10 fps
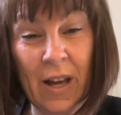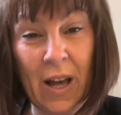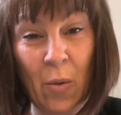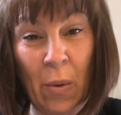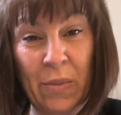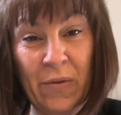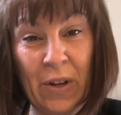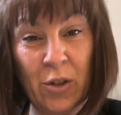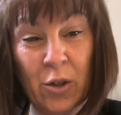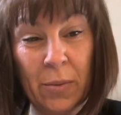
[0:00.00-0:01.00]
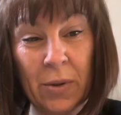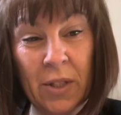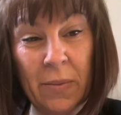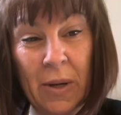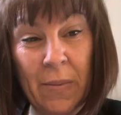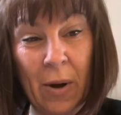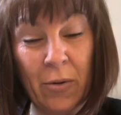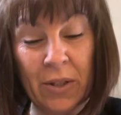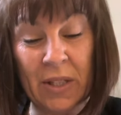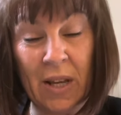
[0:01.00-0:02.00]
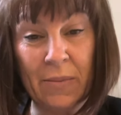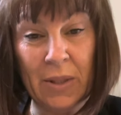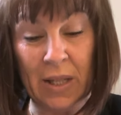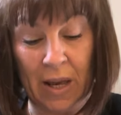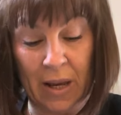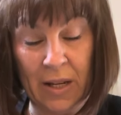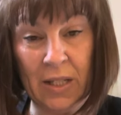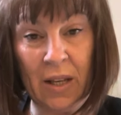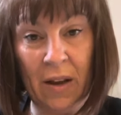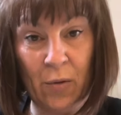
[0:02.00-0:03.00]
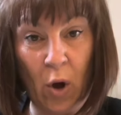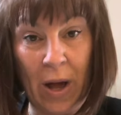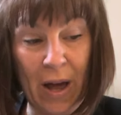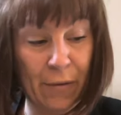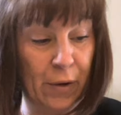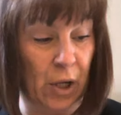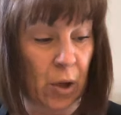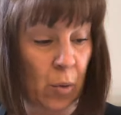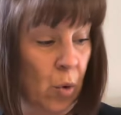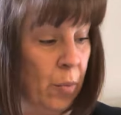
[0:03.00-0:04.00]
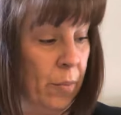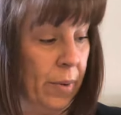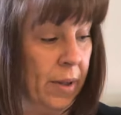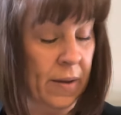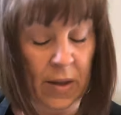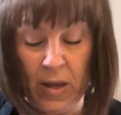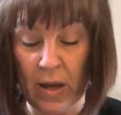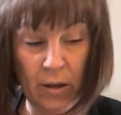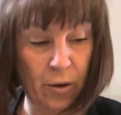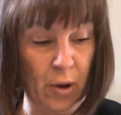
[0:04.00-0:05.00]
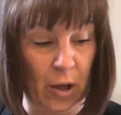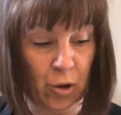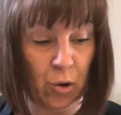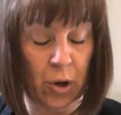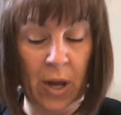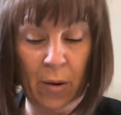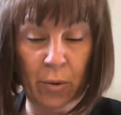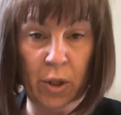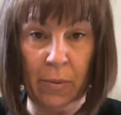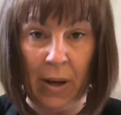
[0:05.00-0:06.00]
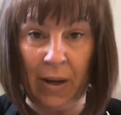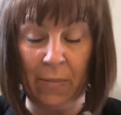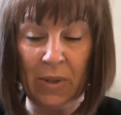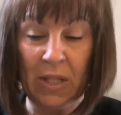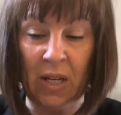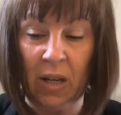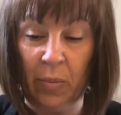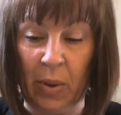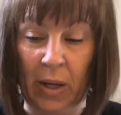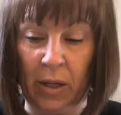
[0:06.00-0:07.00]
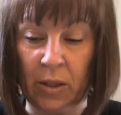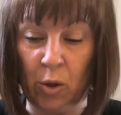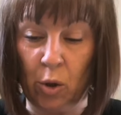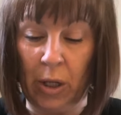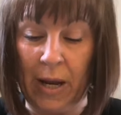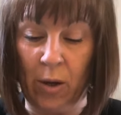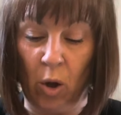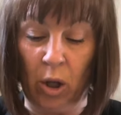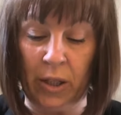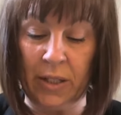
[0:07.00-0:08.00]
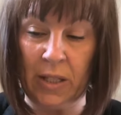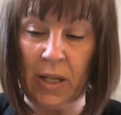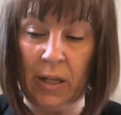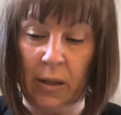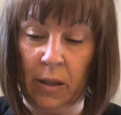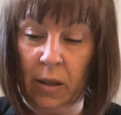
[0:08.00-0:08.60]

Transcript: I want my vegetables to be about the same size. I've got half a cucumber and I thought I'll show you how I do it. I get my tater peeler because I don't like all the skin.